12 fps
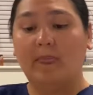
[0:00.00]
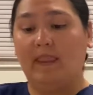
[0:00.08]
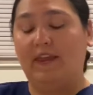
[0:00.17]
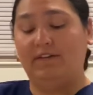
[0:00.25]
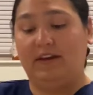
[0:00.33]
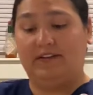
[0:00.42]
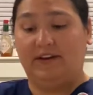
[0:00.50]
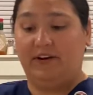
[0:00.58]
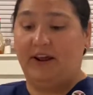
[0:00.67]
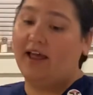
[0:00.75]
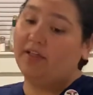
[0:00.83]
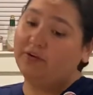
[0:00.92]
If he has any
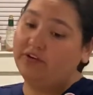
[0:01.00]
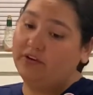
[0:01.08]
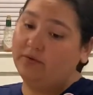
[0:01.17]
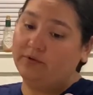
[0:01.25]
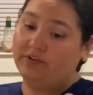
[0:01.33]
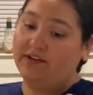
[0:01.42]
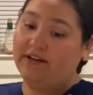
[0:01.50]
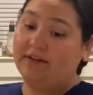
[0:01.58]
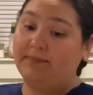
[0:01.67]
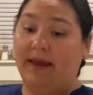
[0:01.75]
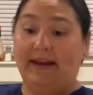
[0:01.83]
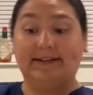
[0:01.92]
allergies, which he does,
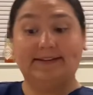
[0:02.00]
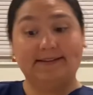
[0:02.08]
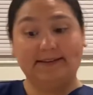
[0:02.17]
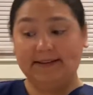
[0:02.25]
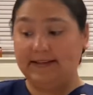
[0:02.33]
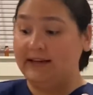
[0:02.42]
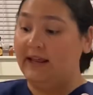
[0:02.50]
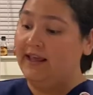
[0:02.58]
penicillin.